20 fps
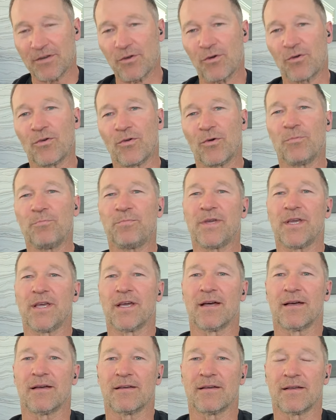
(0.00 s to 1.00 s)
that
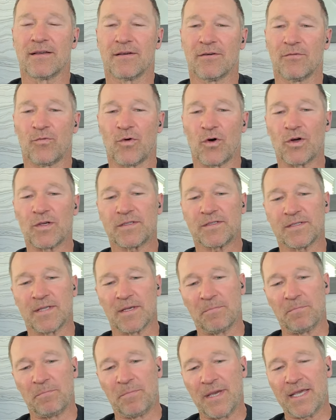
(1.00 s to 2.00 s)
Olympia
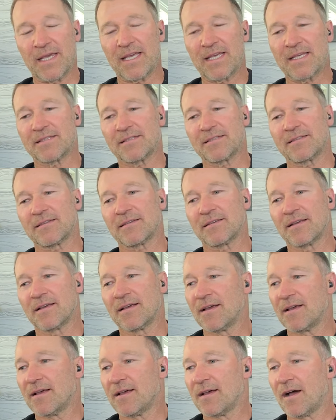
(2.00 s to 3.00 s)
was the
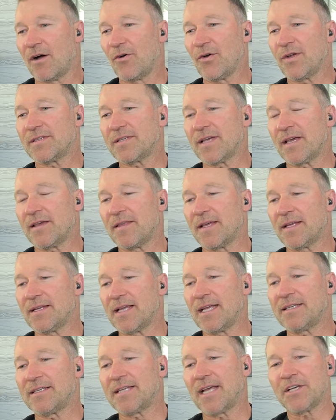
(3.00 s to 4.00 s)
biggest, or we say
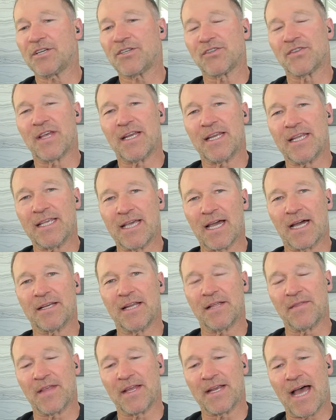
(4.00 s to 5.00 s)
that attention that he
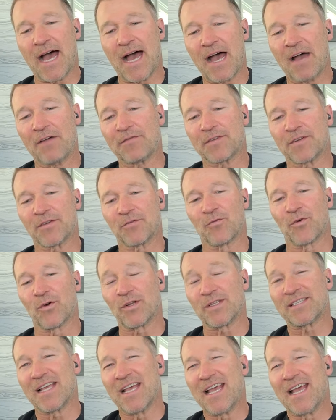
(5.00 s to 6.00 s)
got. And then
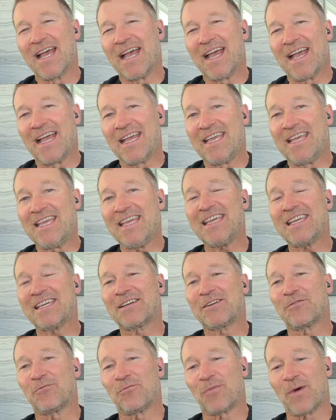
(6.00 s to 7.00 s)
afterwards,
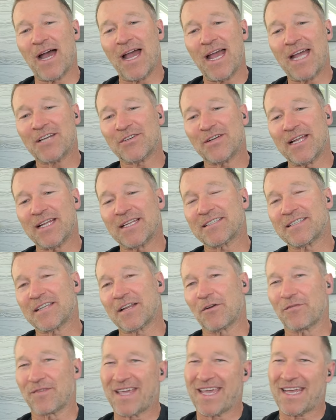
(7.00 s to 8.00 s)
he actually,
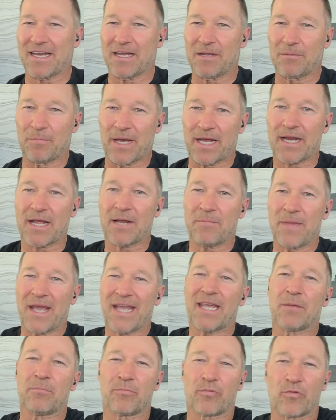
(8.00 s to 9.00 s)
instead of getting better
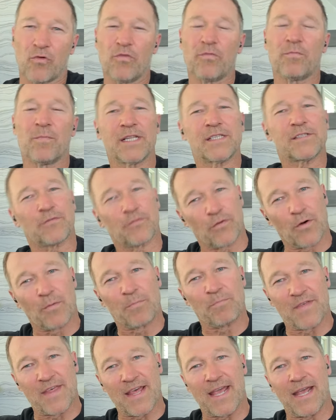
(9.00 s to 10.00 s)
and making improvements
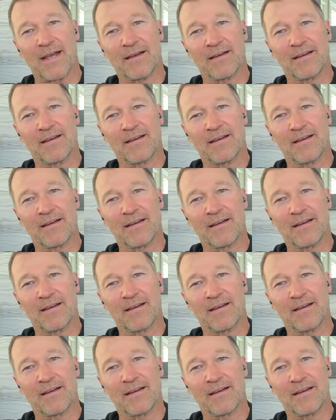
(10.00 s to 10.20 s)
from